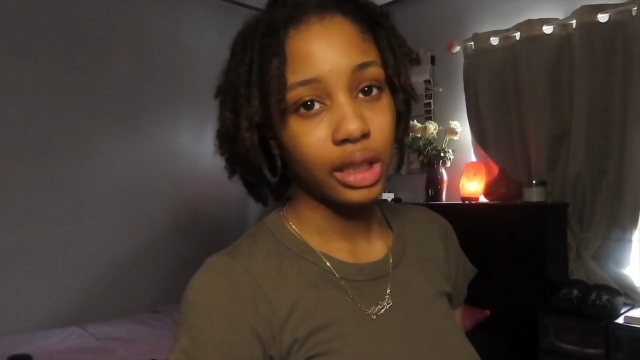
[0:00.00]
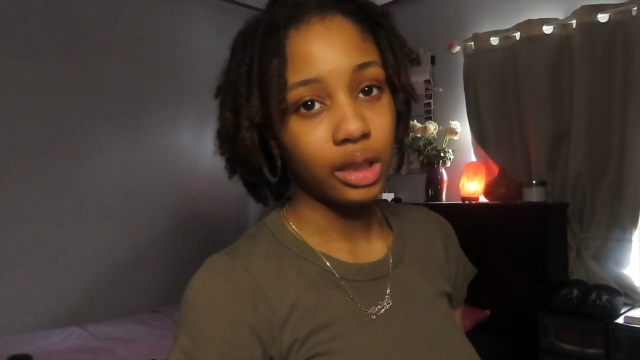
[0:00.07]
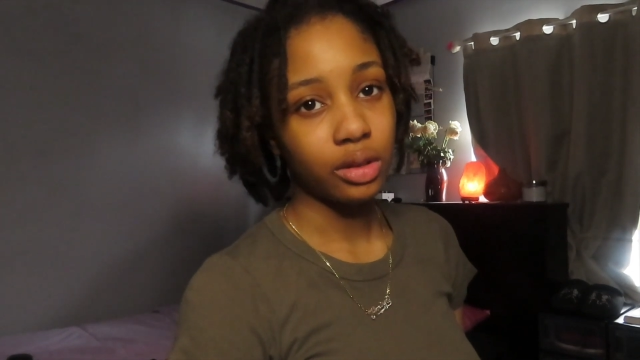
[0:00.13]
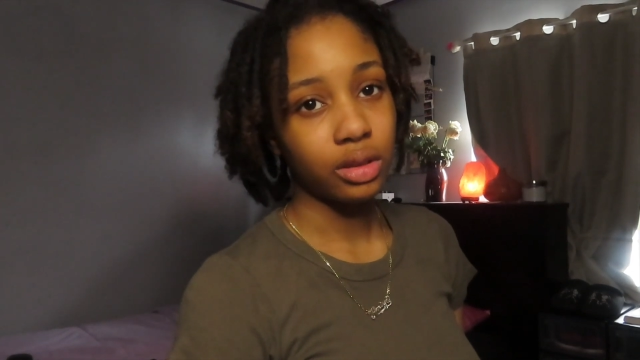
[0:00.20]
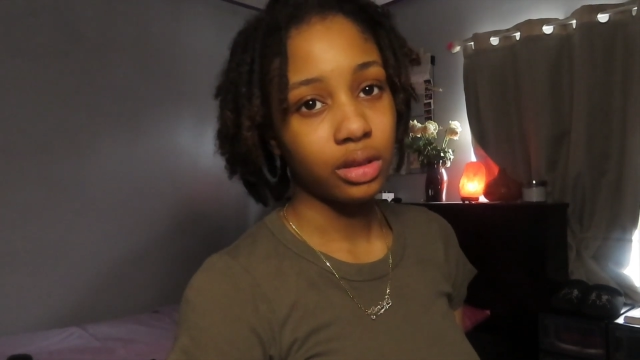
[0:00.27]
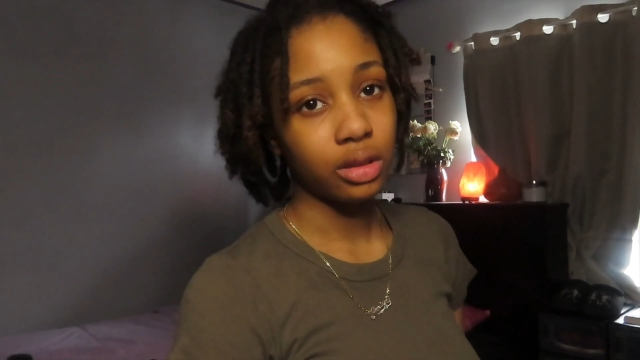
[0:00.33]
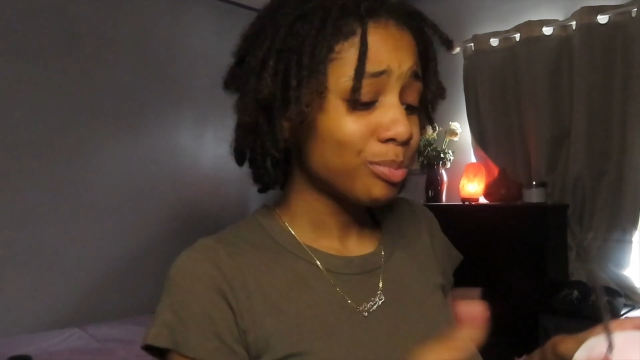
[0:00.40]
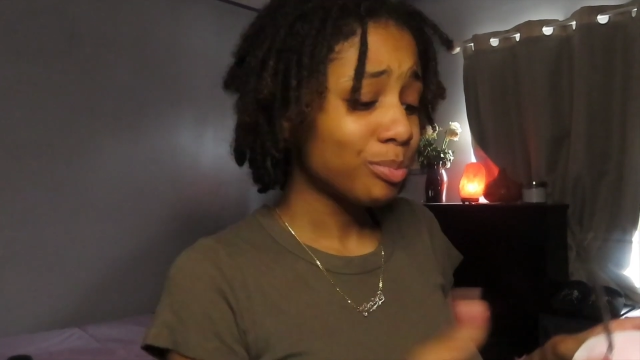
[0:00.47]

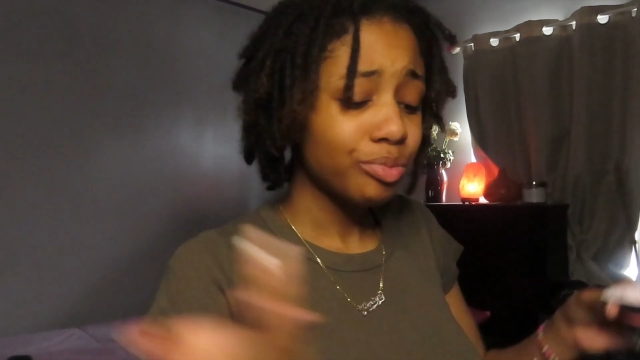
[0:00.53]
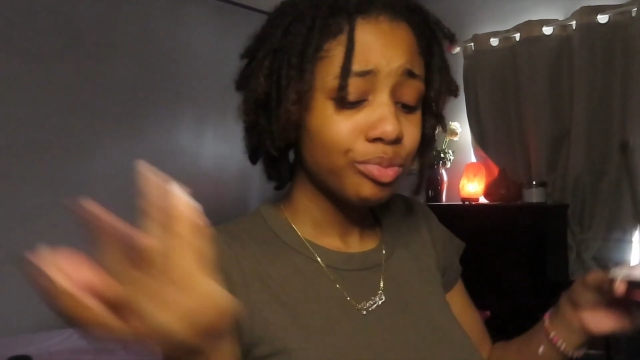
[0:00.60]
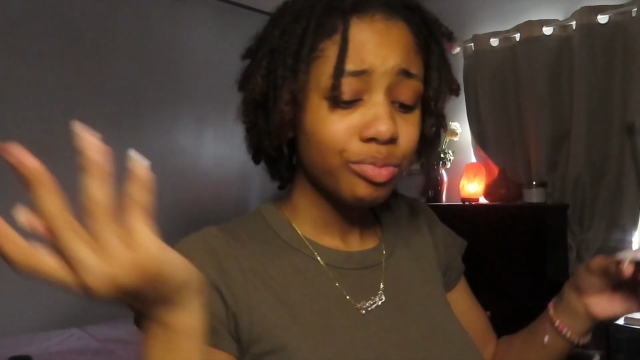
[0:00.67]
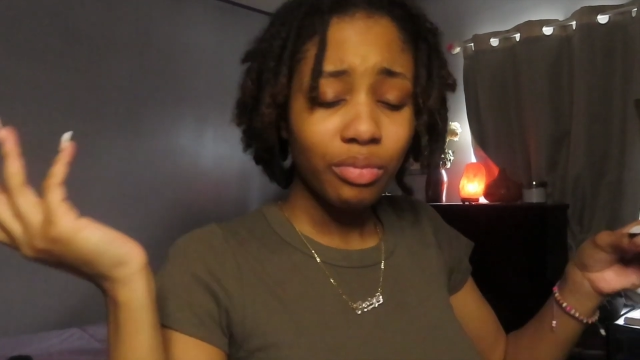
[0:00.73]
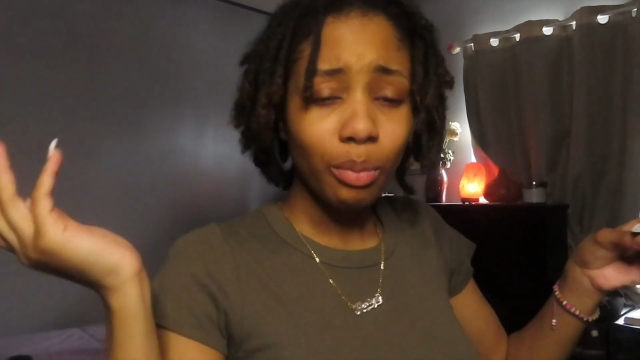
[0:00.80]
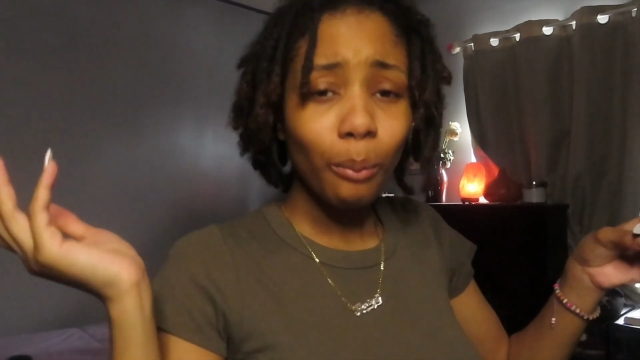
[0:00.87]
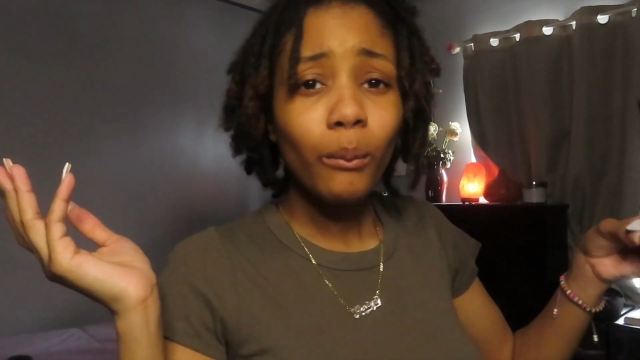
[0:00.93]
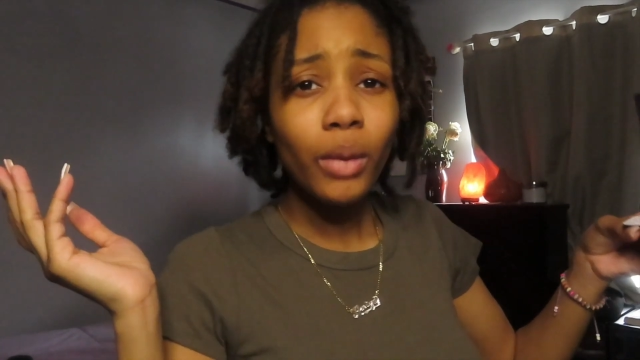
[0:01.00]
house.
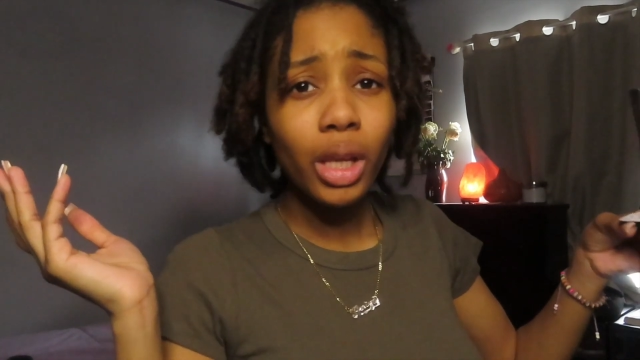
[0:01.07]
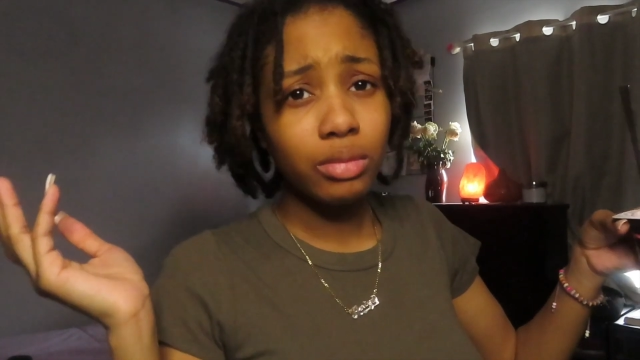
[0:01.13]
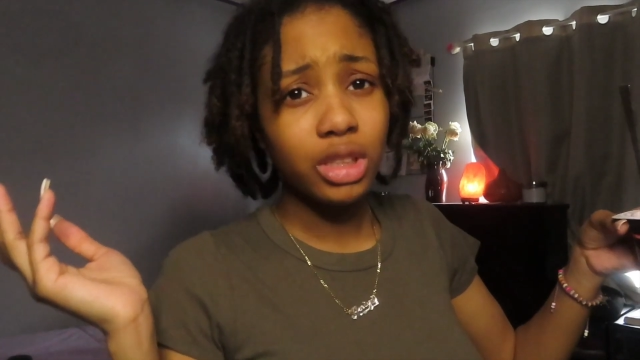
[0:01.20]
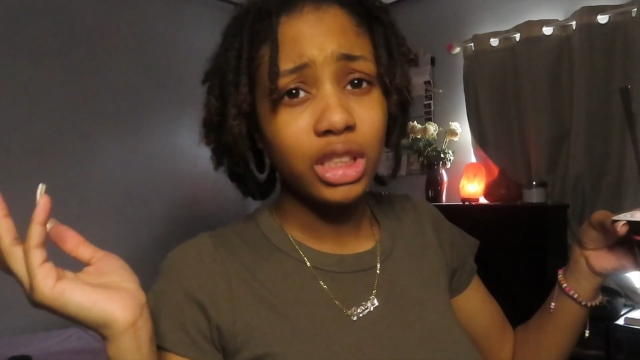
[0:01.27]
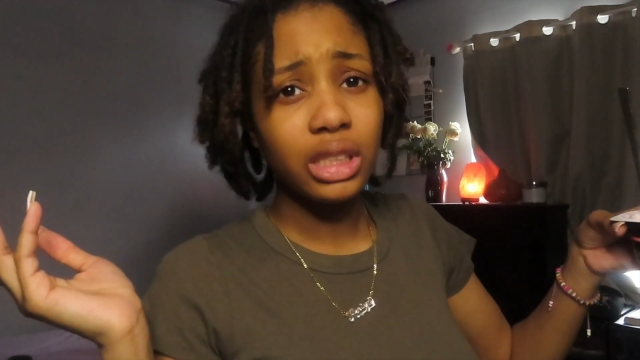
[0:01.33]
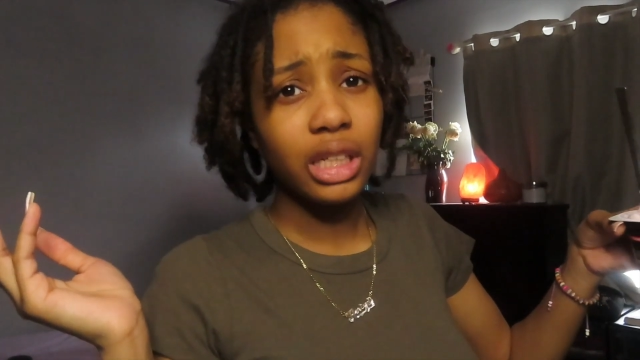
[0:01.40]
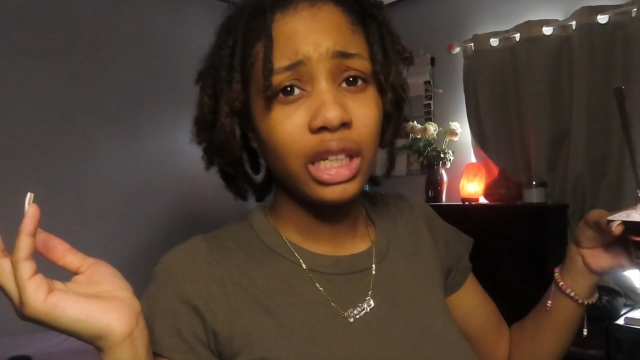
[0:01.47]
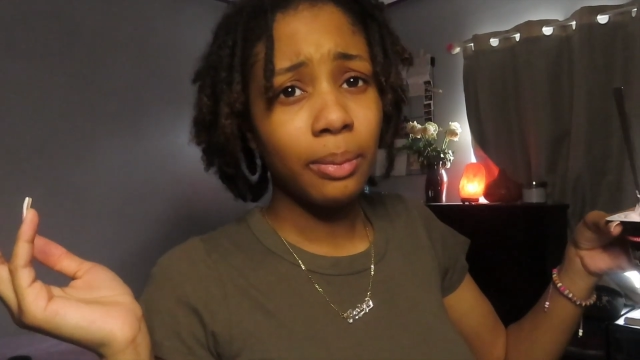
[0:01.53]
I'm
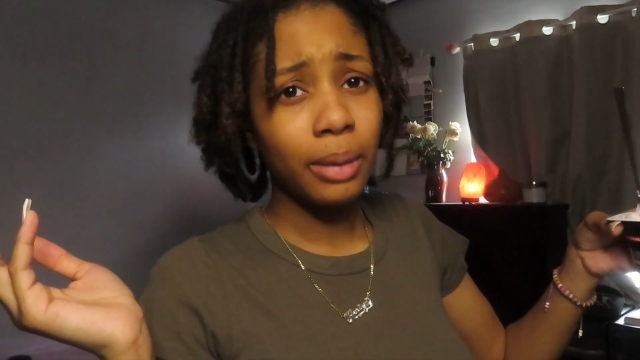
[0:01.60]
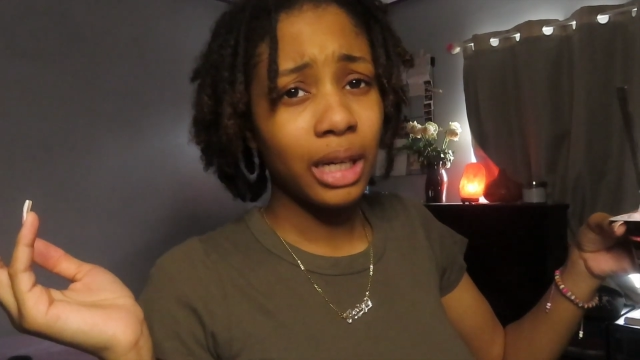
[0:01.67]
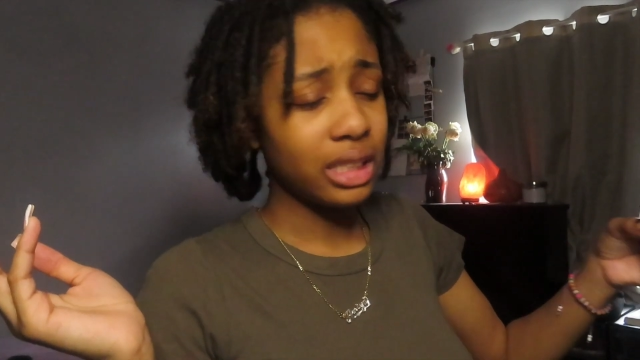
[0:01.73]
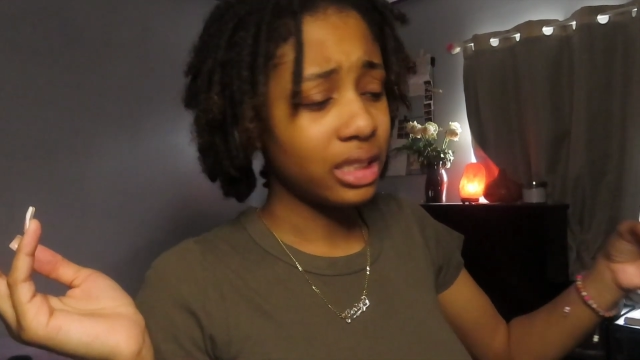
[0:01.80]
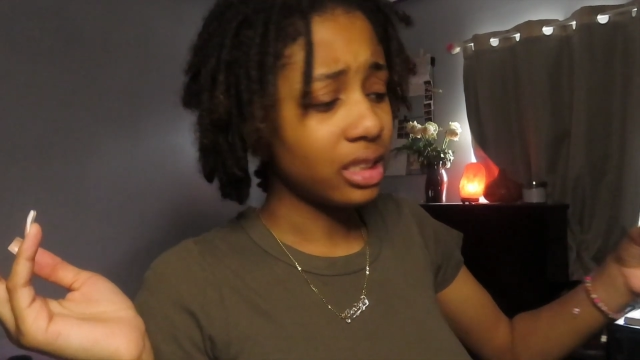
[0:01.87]
just eating by